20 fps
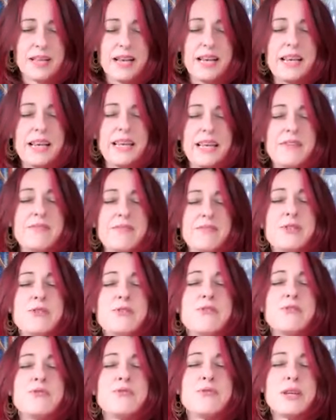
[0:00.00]
Lift
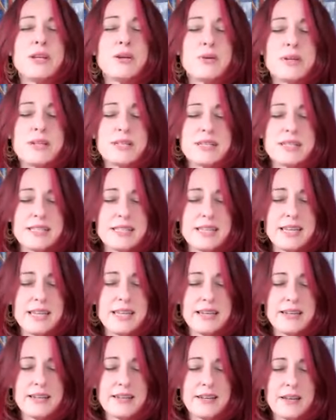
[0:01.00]
your frequency.
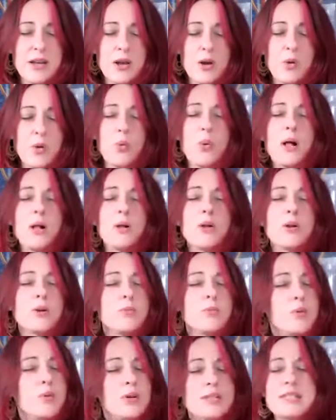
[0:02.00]

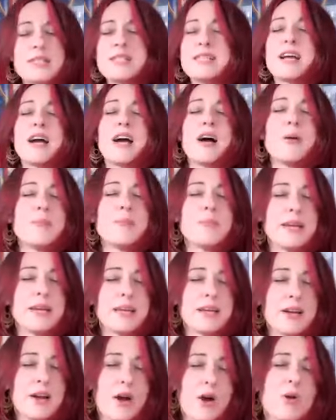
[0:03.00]
Welcome what is coming.
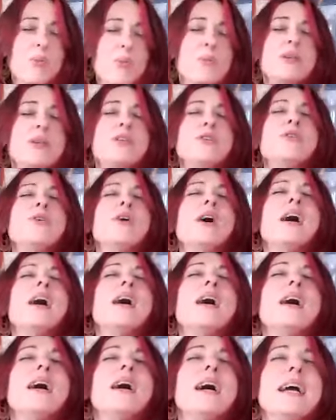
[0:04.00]
Open your
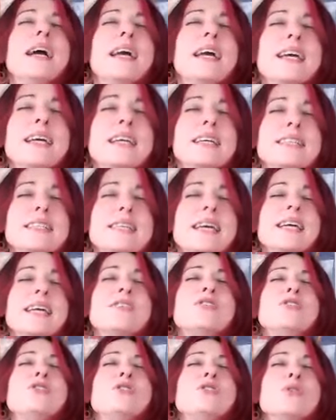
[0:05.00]
eyes.
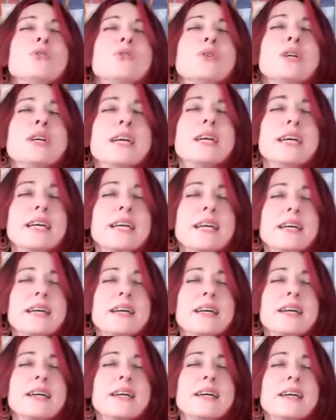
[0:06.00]
Enjoy.
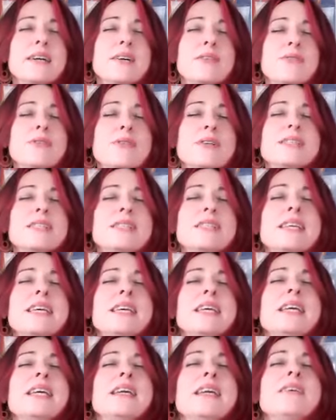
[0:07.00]

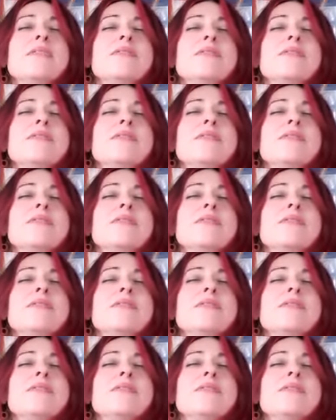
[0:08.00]
Receive.